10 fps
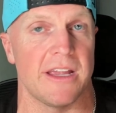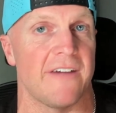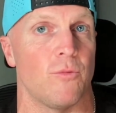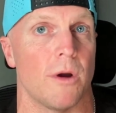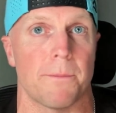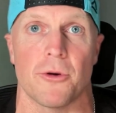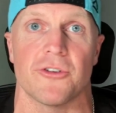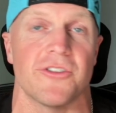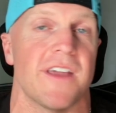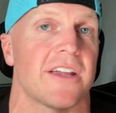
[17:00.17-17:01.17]
have one
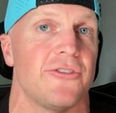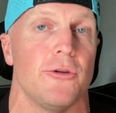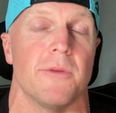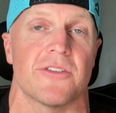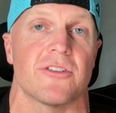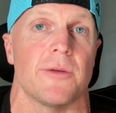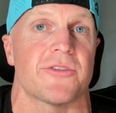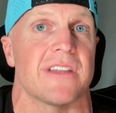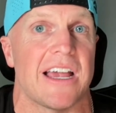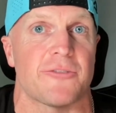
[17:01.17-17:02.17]
person that could do muscle
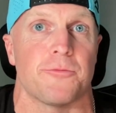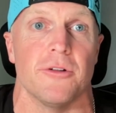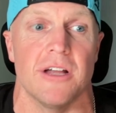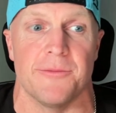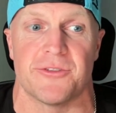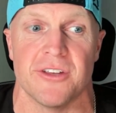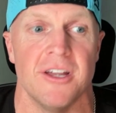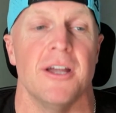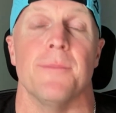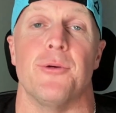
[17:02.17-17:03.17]
ups / pull-ups.
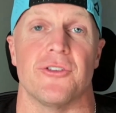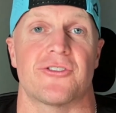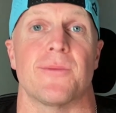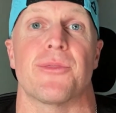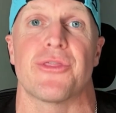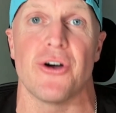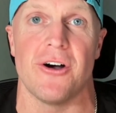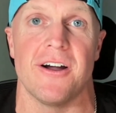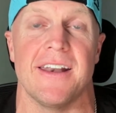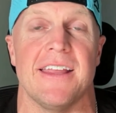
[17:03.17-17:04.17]
Put some
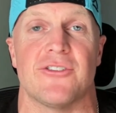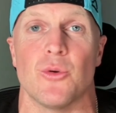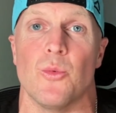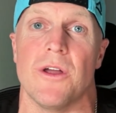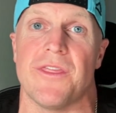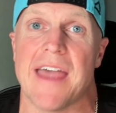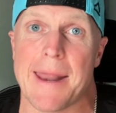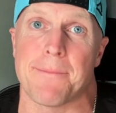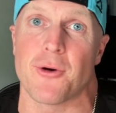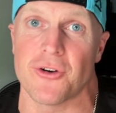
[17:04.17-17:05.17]
thought into what
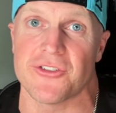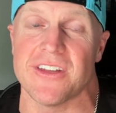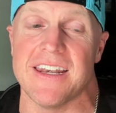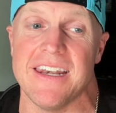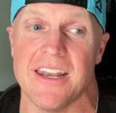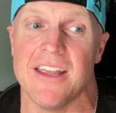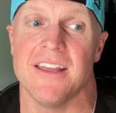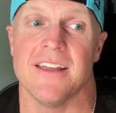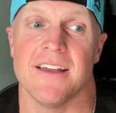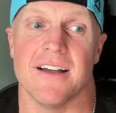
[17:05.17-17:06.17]
that person
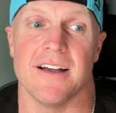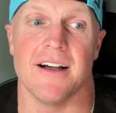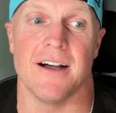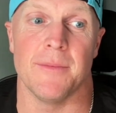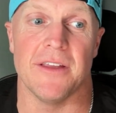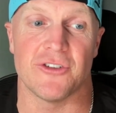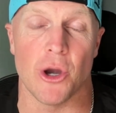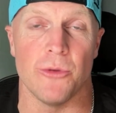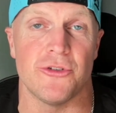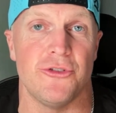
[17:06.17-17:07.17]
is
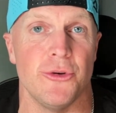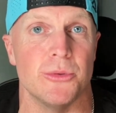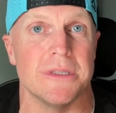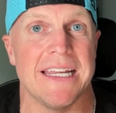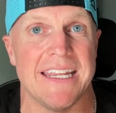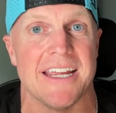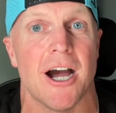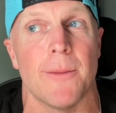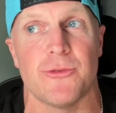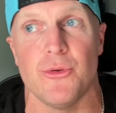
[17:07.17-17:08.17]
going to do leading
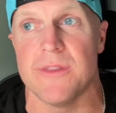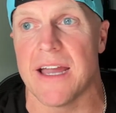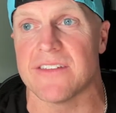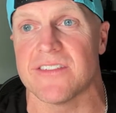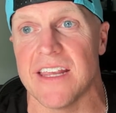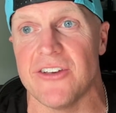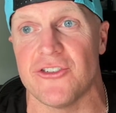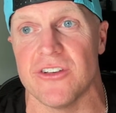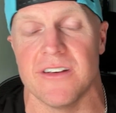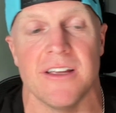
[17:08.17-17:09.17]
up to that
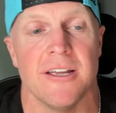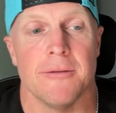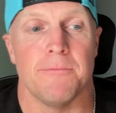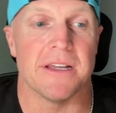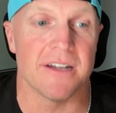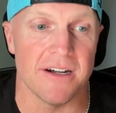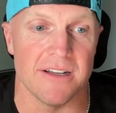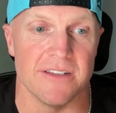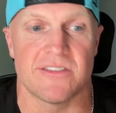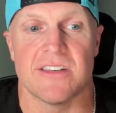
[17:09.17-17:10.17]
station,
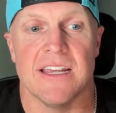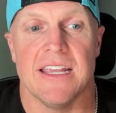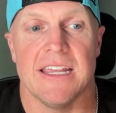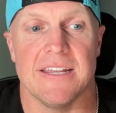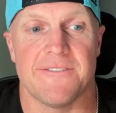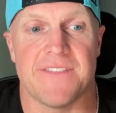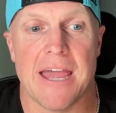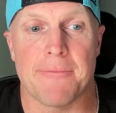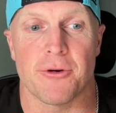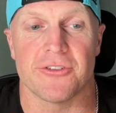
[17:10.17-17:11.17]
because if
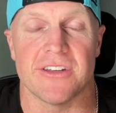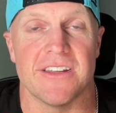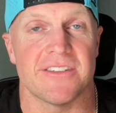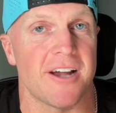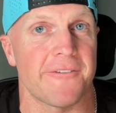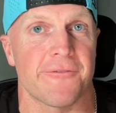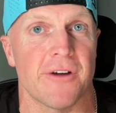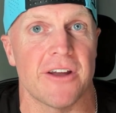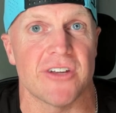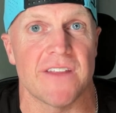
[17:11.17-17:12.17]
that person is not
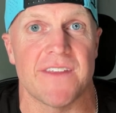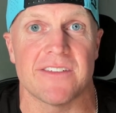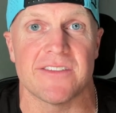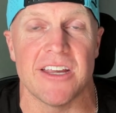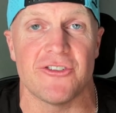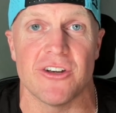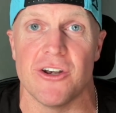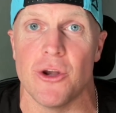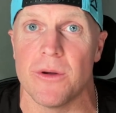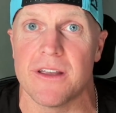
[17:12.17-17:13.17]
fresh at that station and
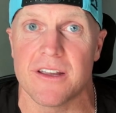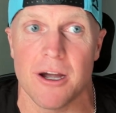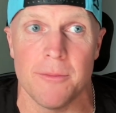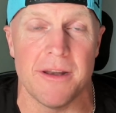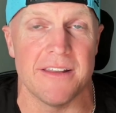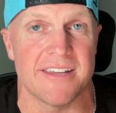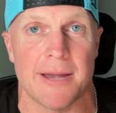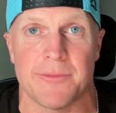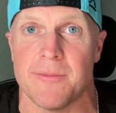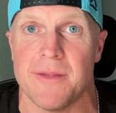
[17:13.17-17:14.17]
no one can come in and
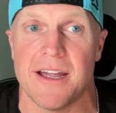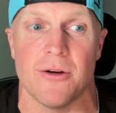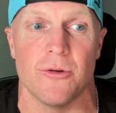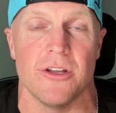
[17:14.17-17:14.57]
tap them out,